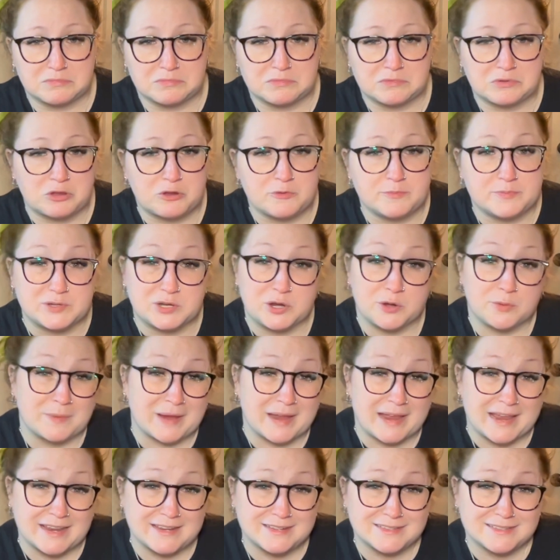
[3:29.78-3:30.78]
Hoops hurt my
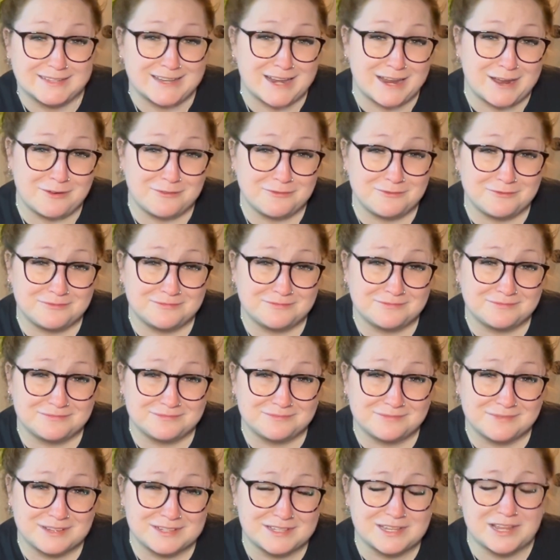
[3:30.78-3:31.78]
hands now.
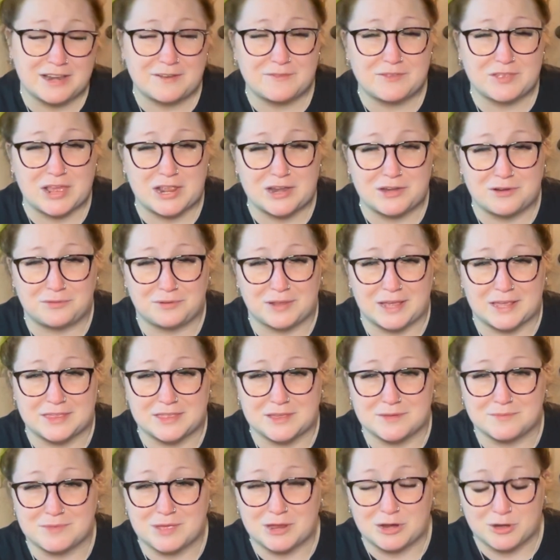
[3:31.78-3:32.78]
It's not even that I don't like
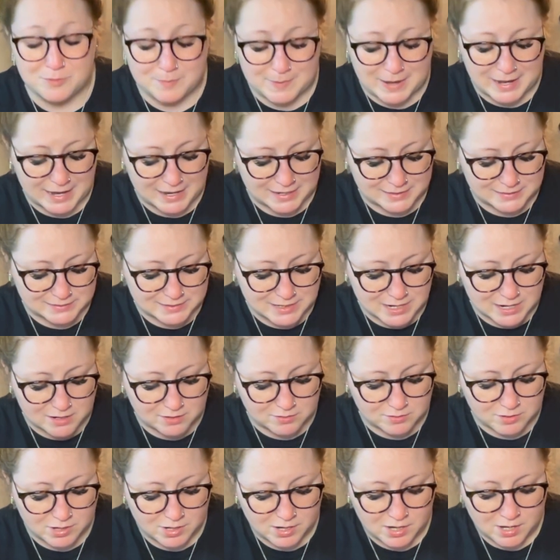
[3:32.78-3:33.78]
them. They hurt my hands now,